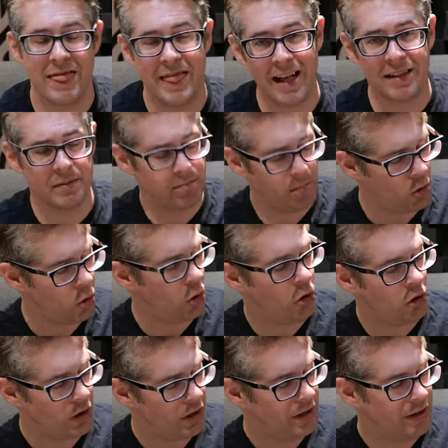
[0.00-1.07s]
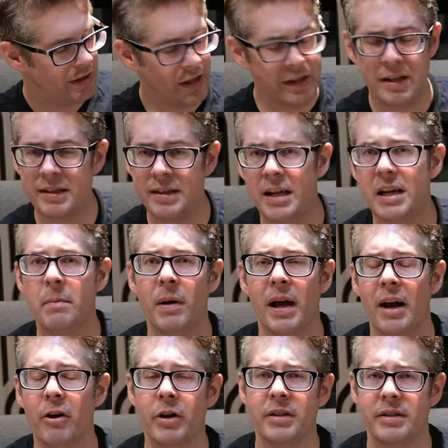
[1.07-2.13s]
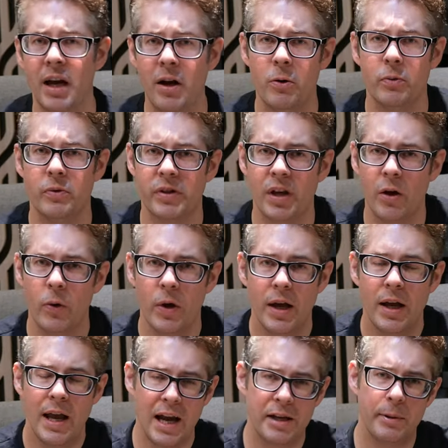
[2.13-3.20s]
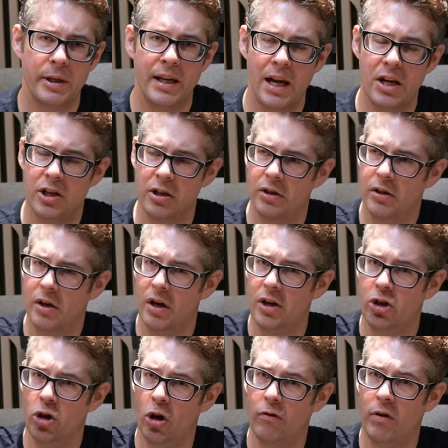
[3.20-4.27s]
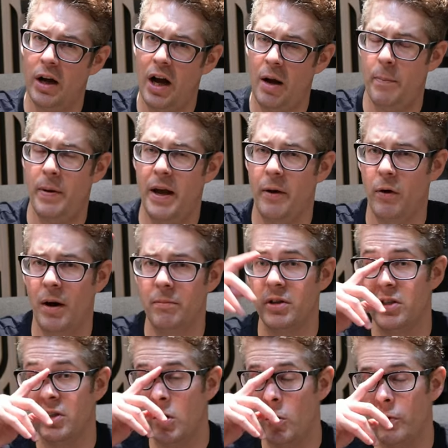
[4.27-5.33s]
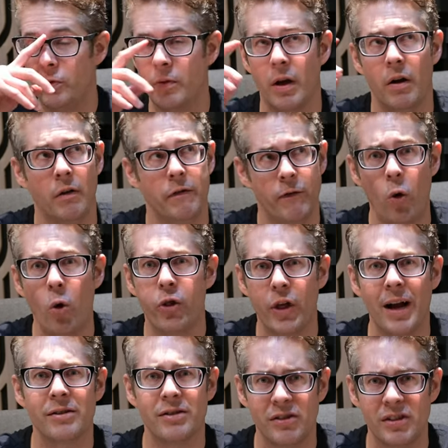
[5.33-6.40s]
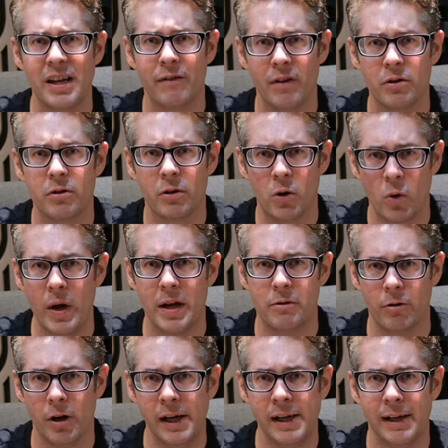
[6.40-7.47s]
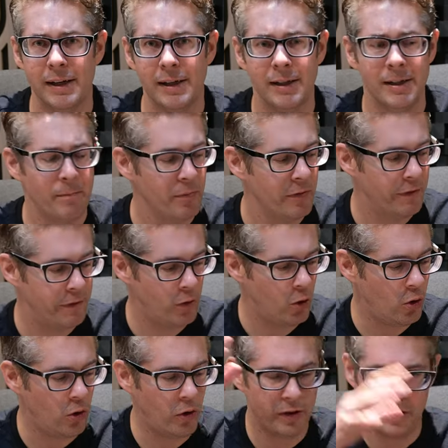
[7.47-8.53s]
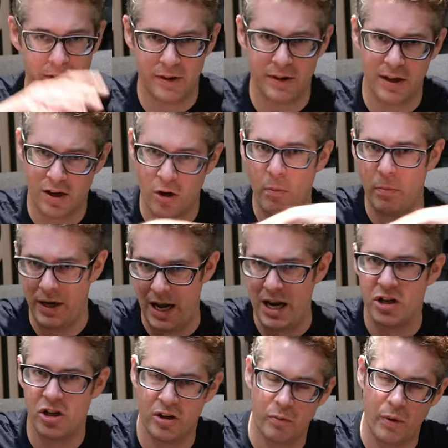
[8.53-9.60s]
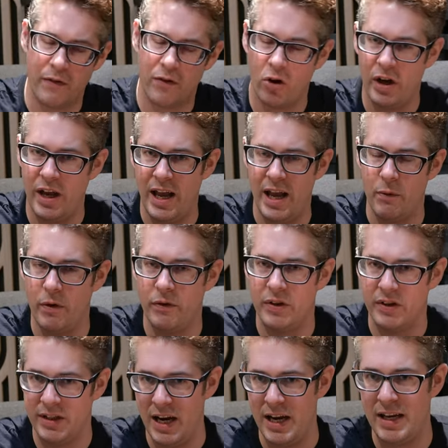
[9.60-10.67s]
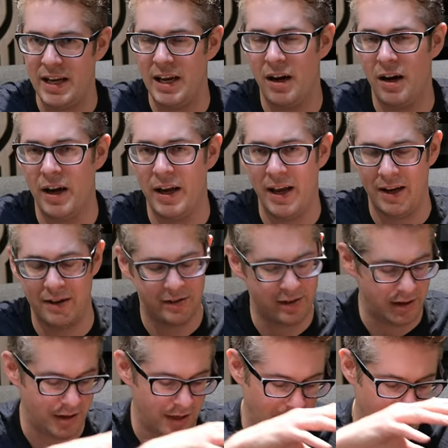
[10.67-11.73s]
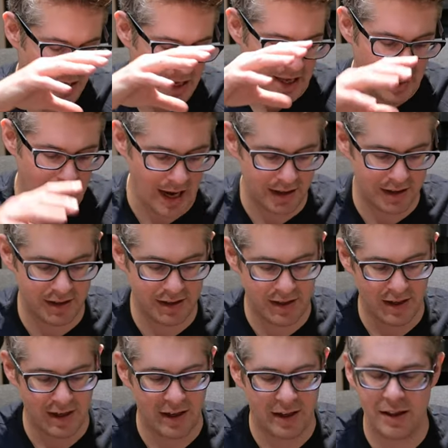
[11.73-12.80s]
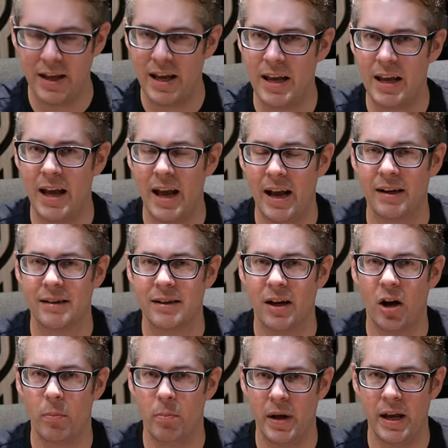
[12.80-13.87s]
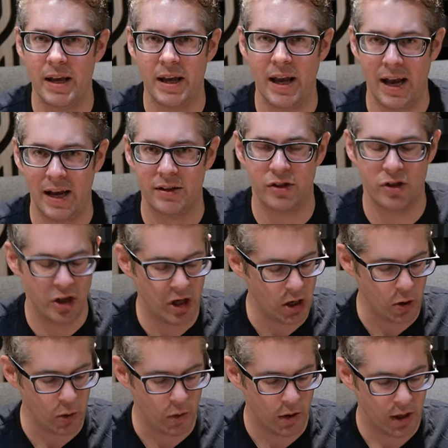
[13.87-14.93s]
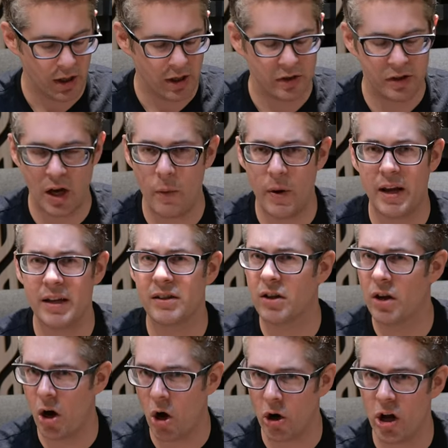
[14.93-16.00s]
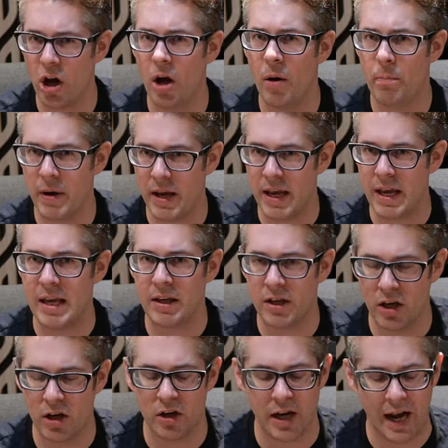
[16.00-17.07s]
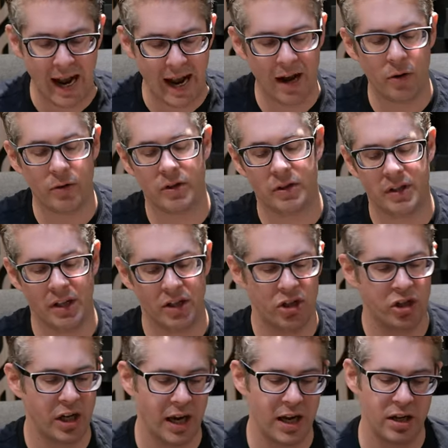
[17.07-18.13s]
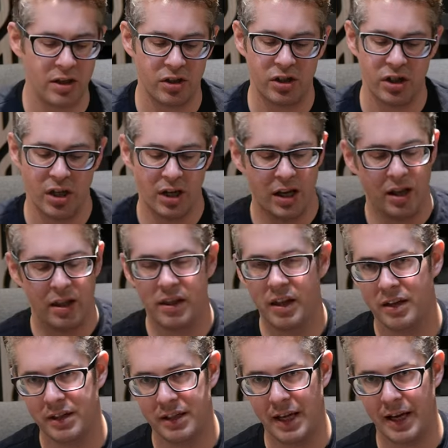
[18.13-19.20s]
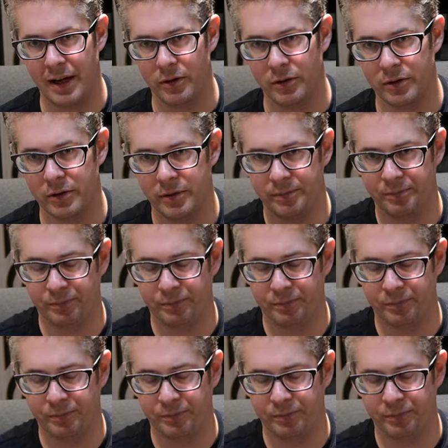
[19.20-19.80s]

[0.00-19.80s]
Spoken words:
That's more than the CD player on its own. So expectation has kind of shot right up here. We're up to 4,700 quid, right? For the combination we've got here with the CDI XR and the XR PSU. So it's gotta be good. How does this change the sound?